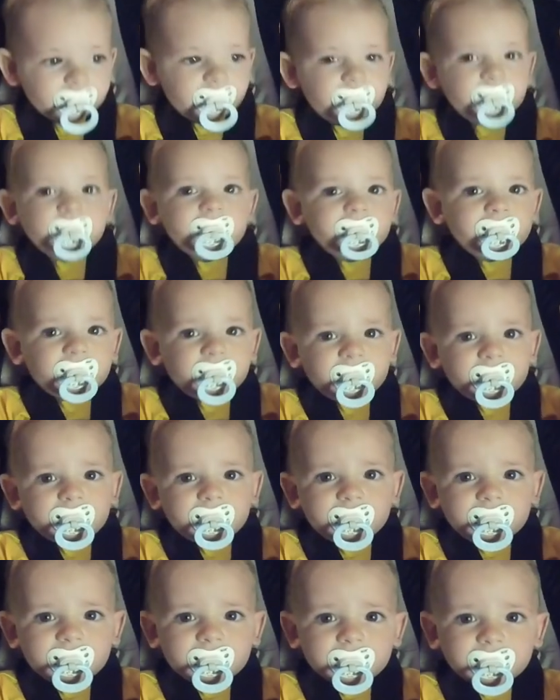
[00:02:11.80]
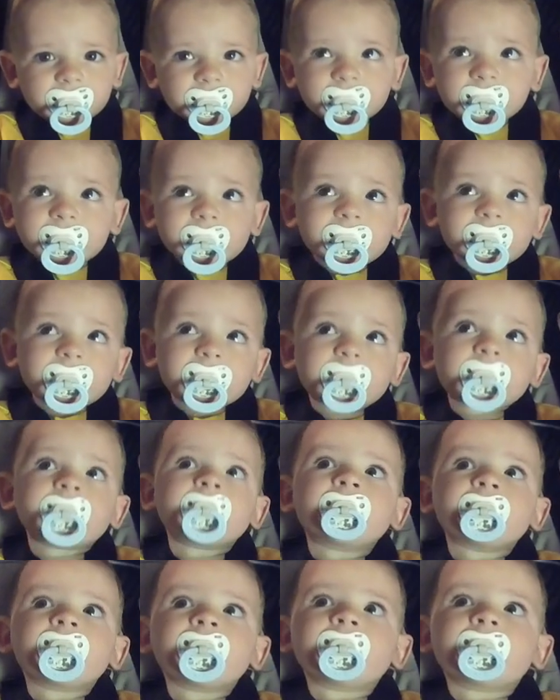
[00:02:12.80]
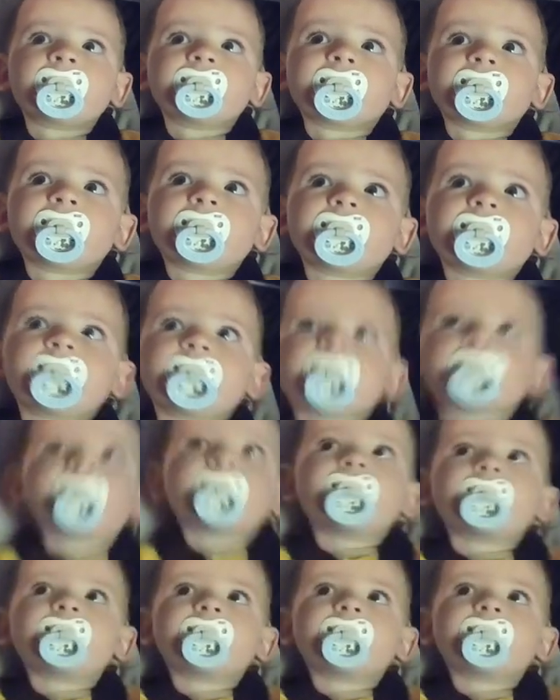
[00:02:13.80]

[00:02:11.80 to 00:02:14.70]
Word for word: your skinny jeans on and your